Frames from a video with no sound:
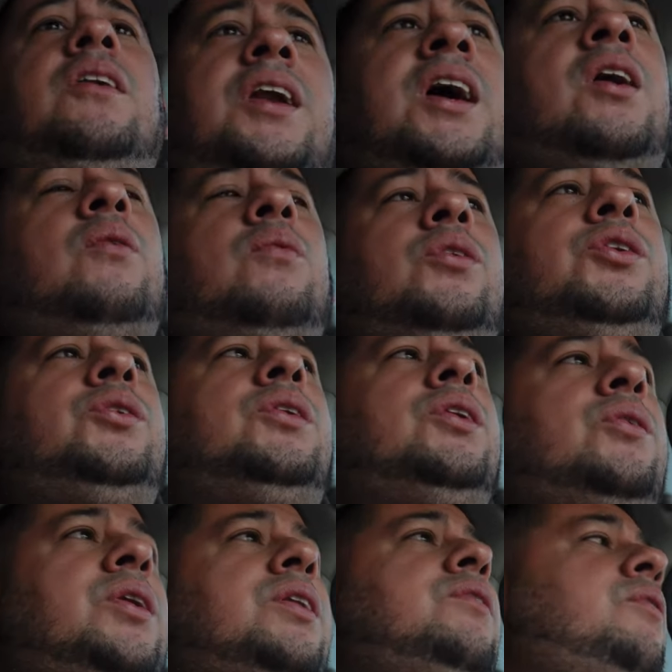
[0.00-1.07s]
on out, we'll do
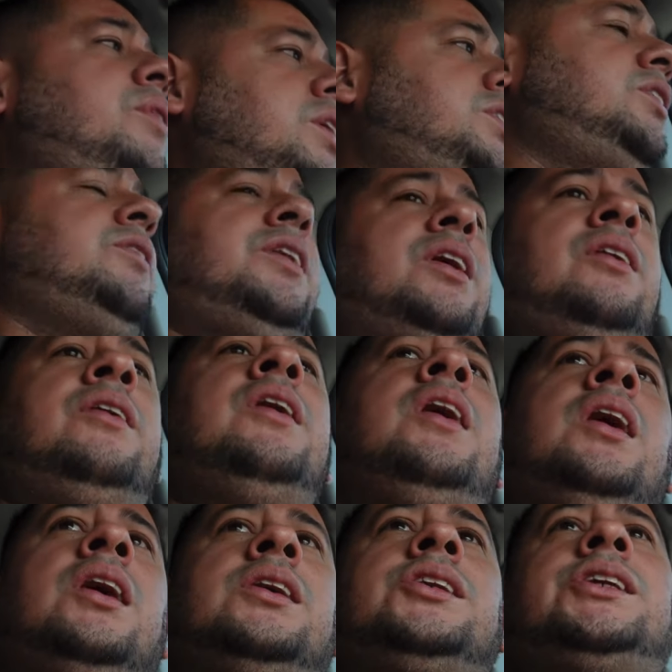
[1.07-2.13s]
little giveaways here and there,
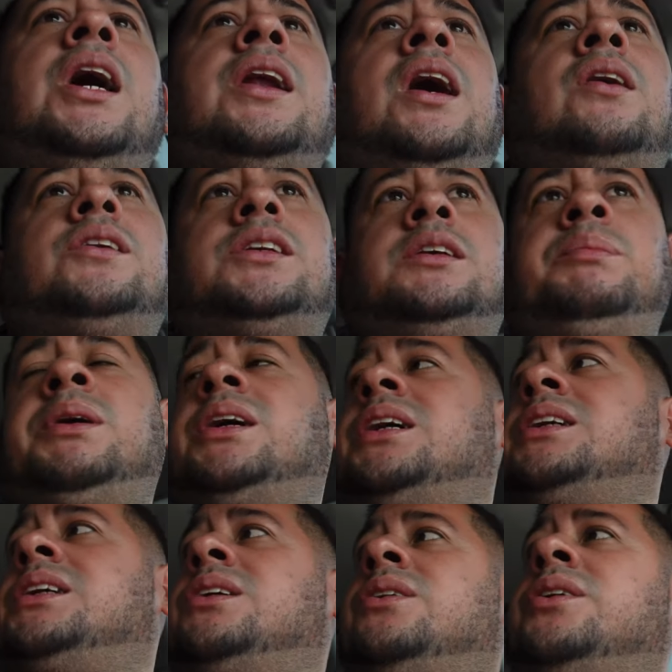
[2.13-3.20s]
shout outs,
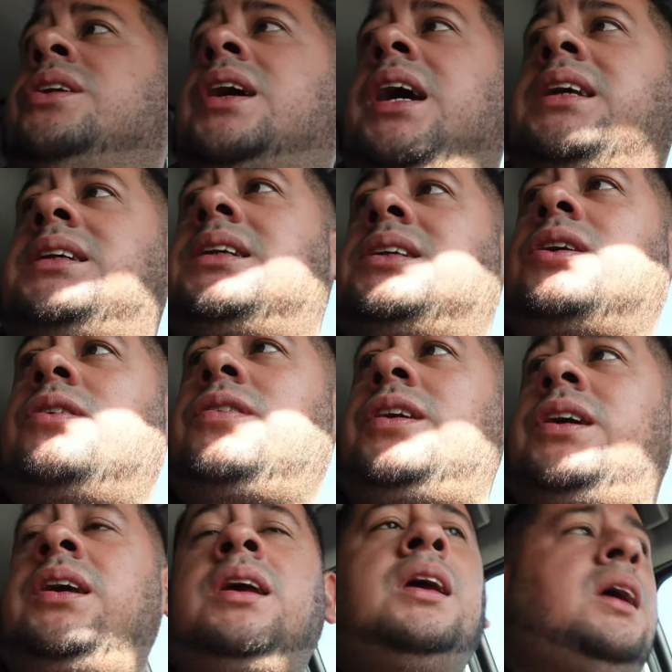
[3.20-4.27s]
because you know you guys deserve
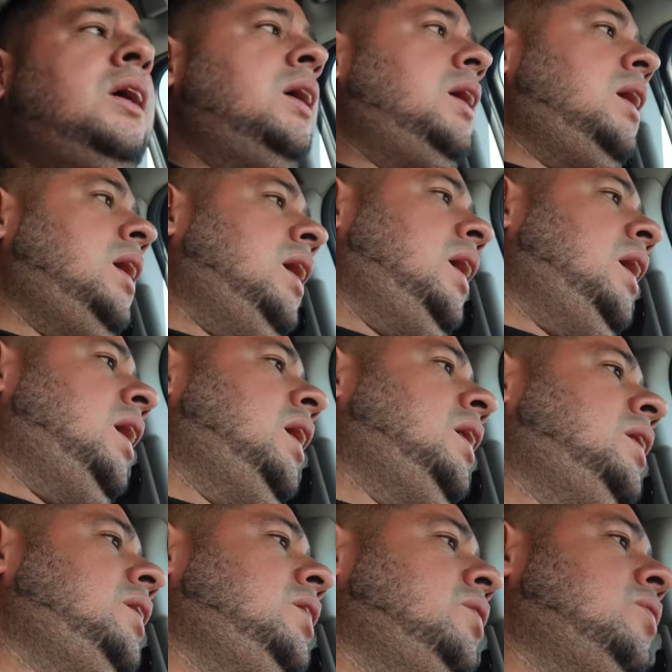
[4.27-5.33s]
it,
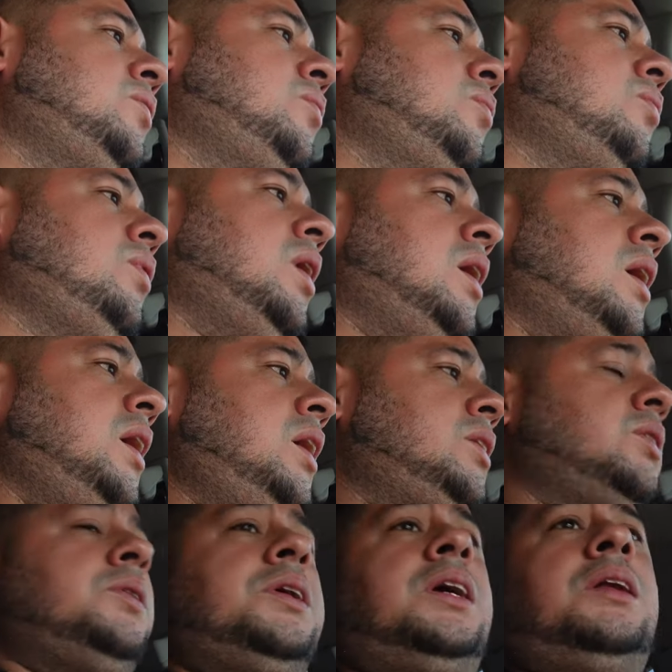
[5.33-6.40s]
and you know
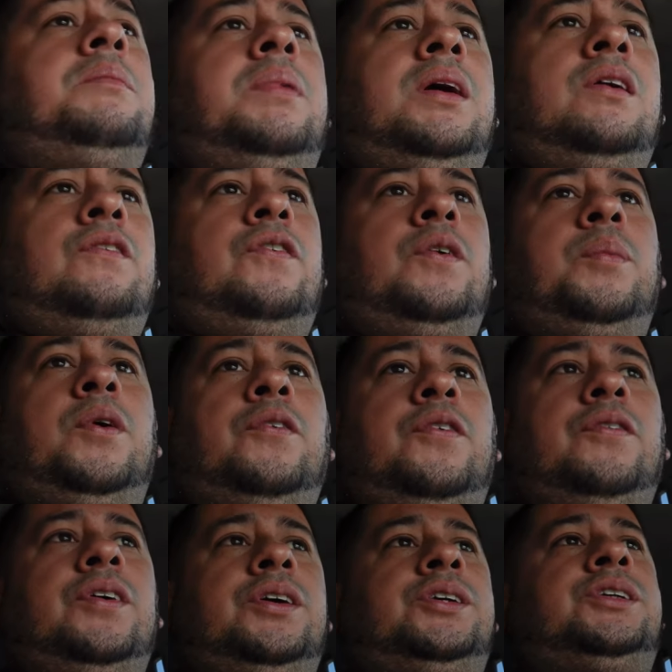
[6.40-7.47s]
it's only getting better for both
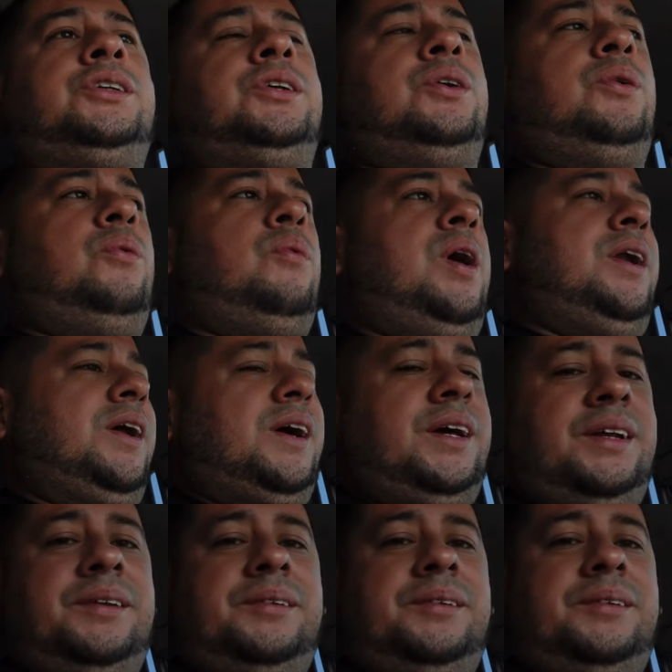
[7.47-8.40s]
of us, so why not.